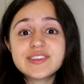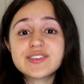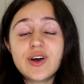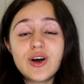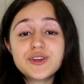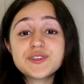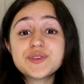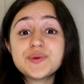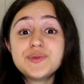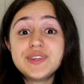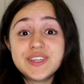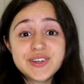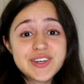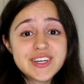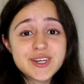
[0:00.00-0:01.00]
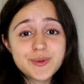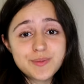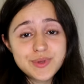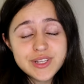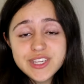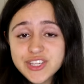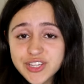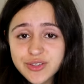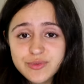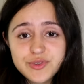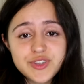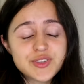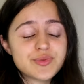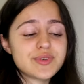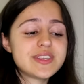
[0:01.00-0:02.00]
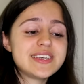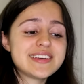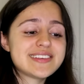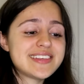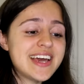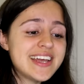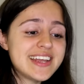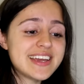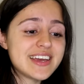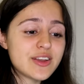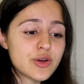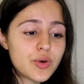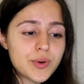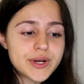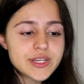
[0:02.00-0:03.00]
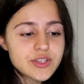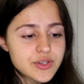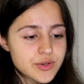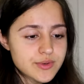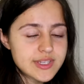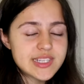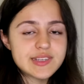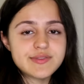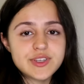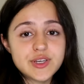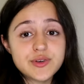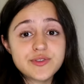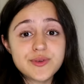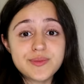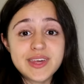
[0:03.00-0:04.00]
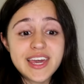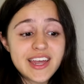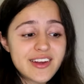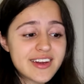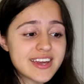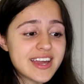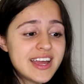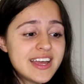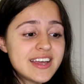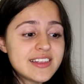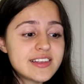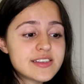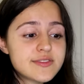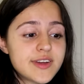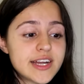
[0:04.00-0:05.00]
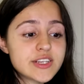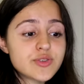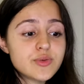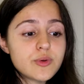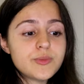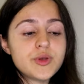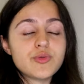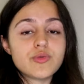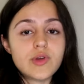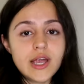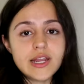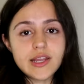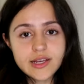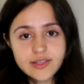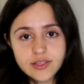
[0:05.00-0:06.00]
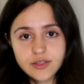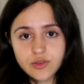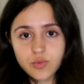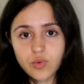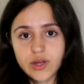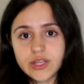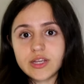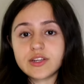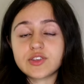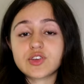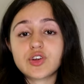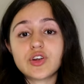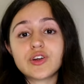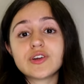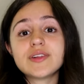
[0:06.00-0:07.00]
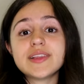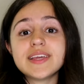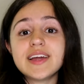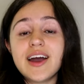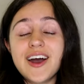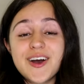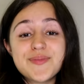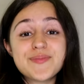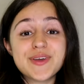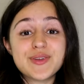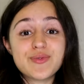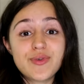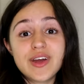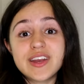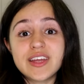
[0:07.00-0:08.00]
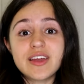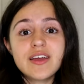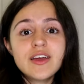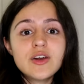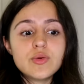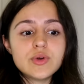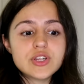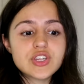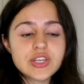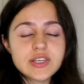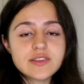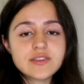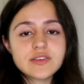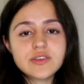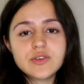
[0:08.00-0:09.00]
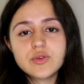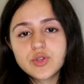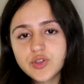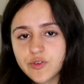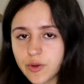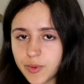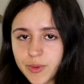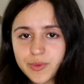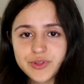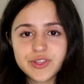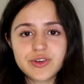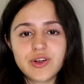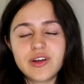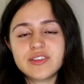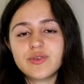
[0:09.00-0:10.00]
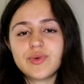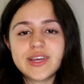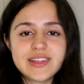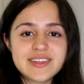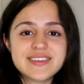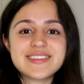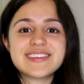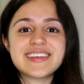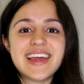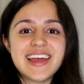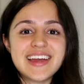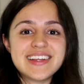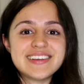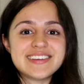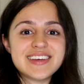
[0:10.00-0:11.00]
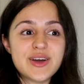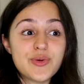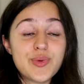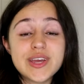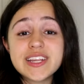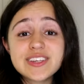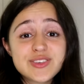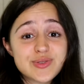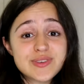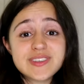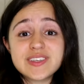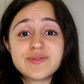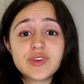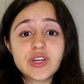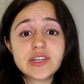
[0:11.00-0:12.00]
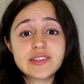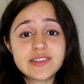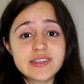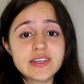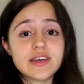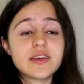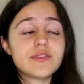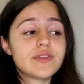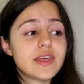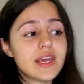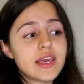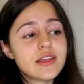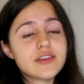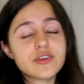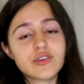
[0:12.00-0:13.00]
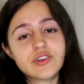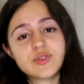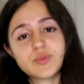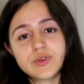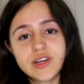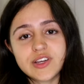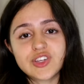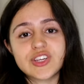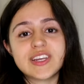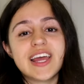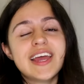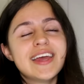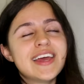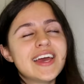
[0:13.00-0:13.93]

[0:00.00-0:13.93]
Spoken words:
is also nearing completion, which is really exciting. And according to a recent video from Carrie, this factory will be right next to the one that is currently up and running, which is huge for people that are on the wait list and waiting to receive their Casita. If they can increase production,